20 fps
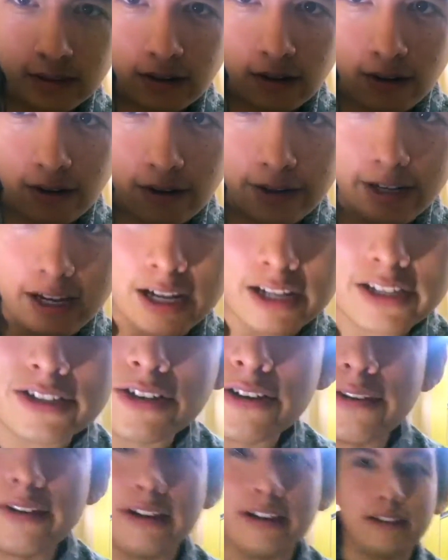how are you guys
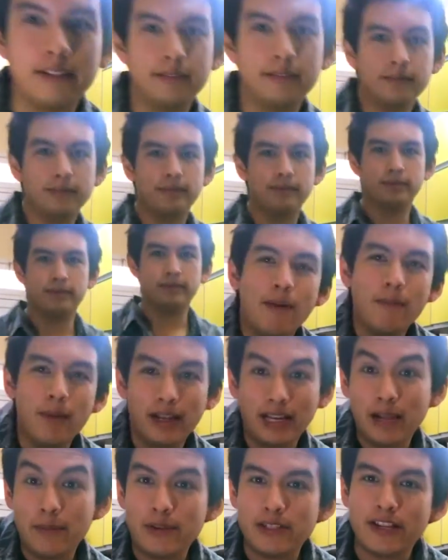doing? My
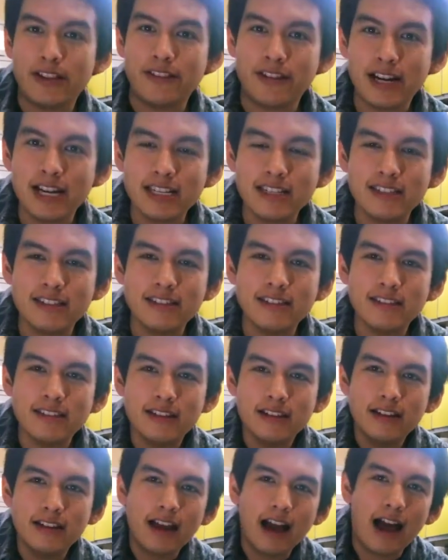name is Andres,
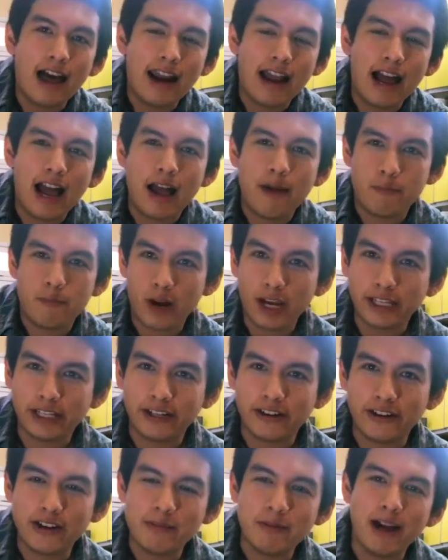and I'm right
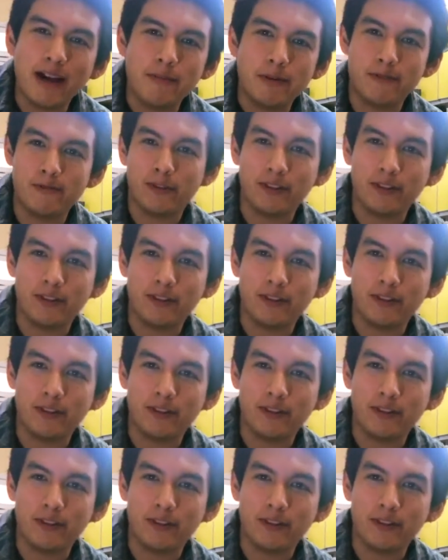here in my beautiful